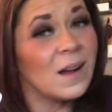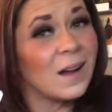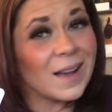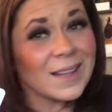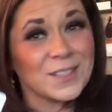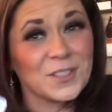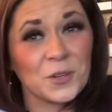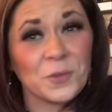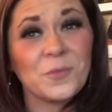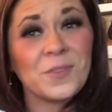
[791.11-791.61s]
I
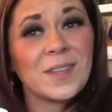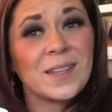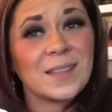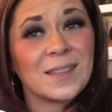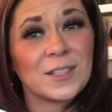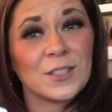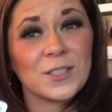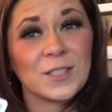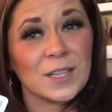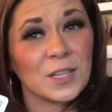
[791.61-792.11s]
don't think
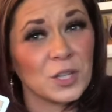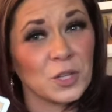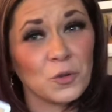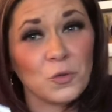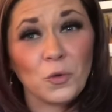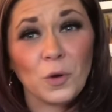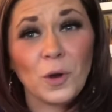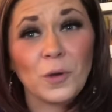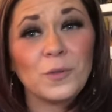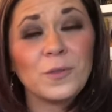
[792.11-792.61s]
there's any
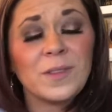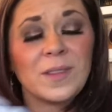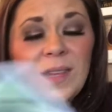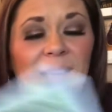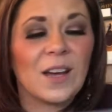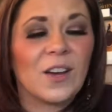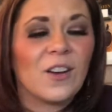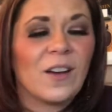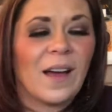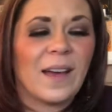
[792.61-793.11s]
growth
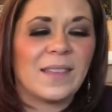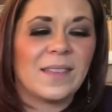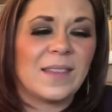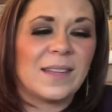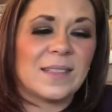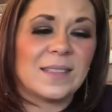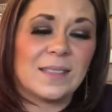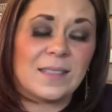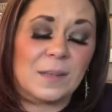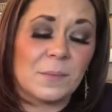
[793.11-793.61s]
there. I
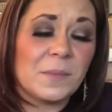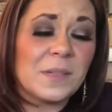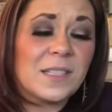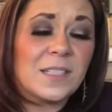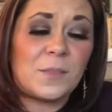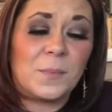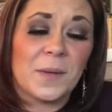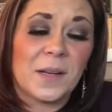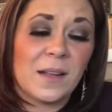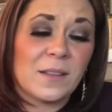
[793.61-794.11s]
think
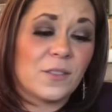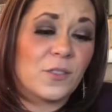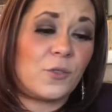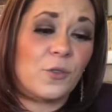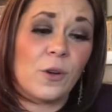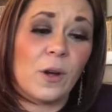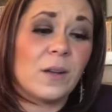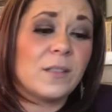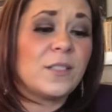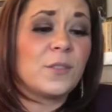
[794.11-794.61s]
somebody's been at the
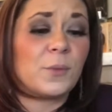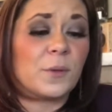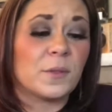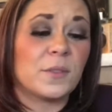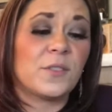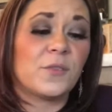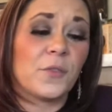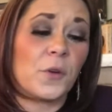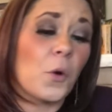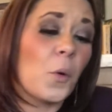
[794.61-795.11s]

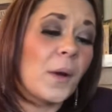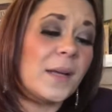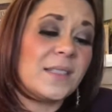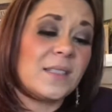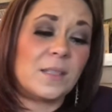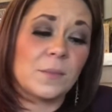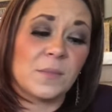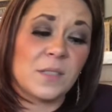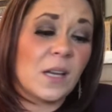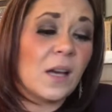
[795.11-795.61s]
crossroads for quite
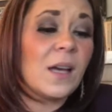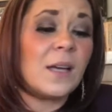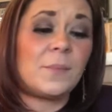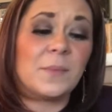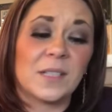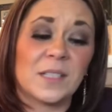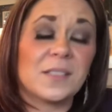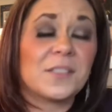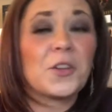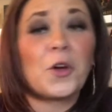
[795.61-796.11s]
some time,
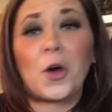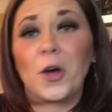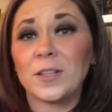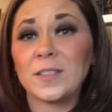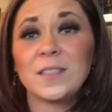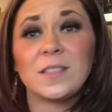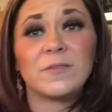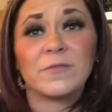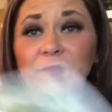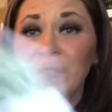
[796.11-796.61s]
and it's
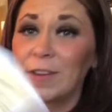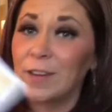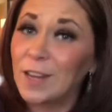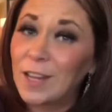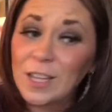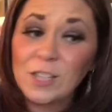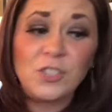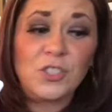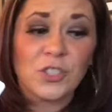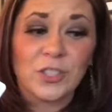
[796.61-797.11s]
cost them
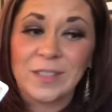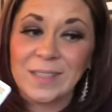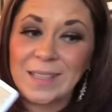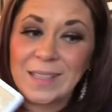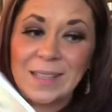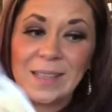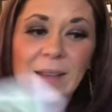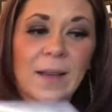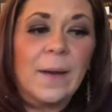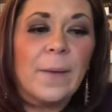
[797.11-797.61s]

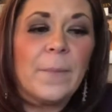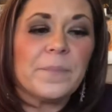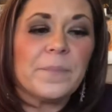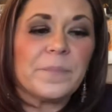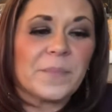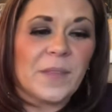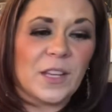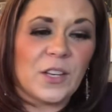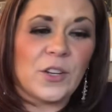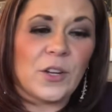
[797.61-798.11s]
financially,
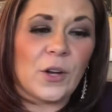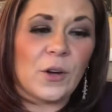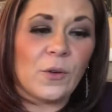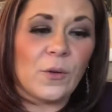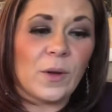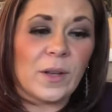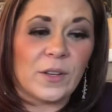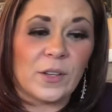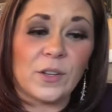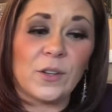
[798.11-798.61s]
you
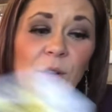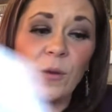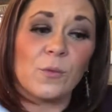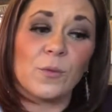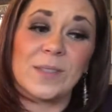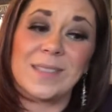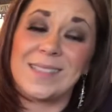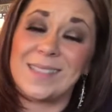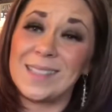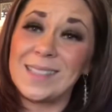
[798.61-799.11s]
know,
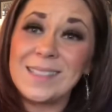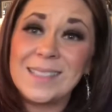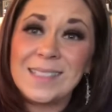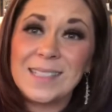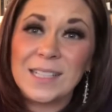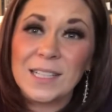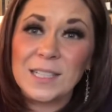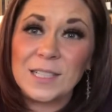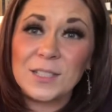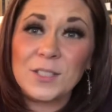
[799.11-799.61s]

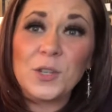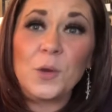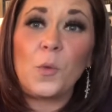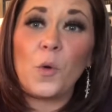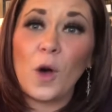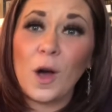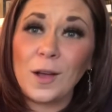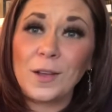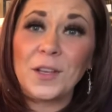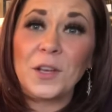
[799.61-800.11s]
resisting to
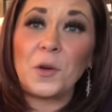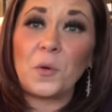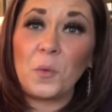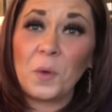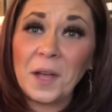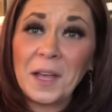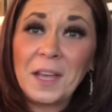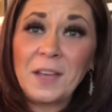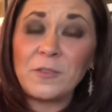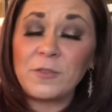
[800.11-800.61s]
walking
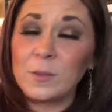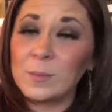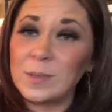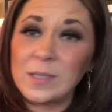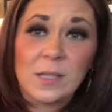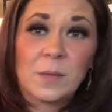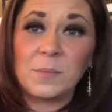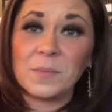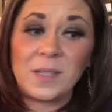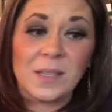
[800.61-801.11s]
away from
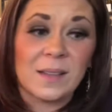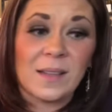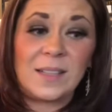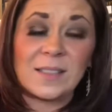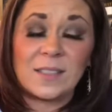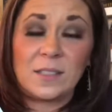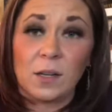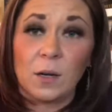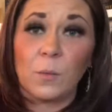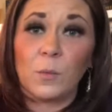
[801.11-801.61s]
something
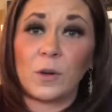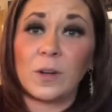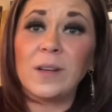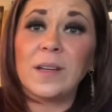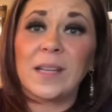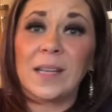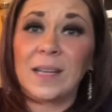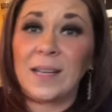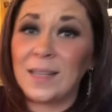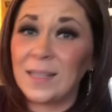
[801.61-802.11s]
that's not
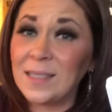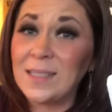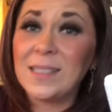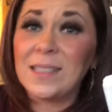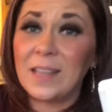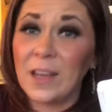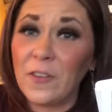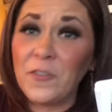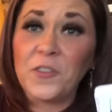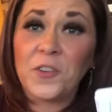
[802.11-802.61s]
working, and it's
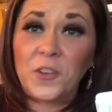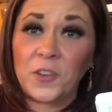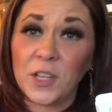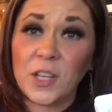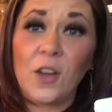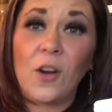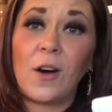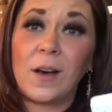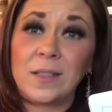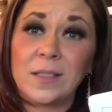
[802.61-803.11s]
definitely
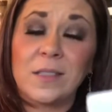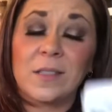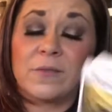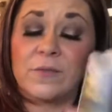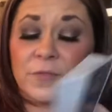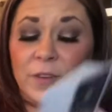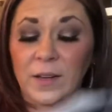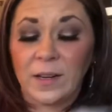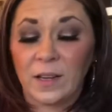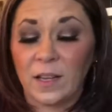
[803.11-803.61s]
cost them
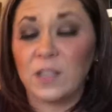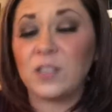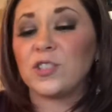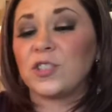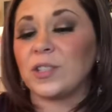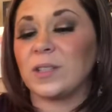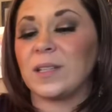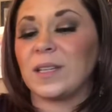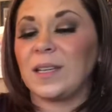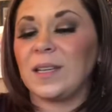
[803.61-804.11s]

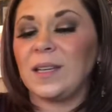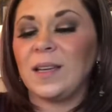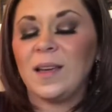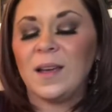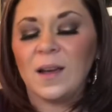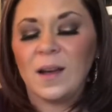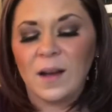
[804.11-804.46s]
financially.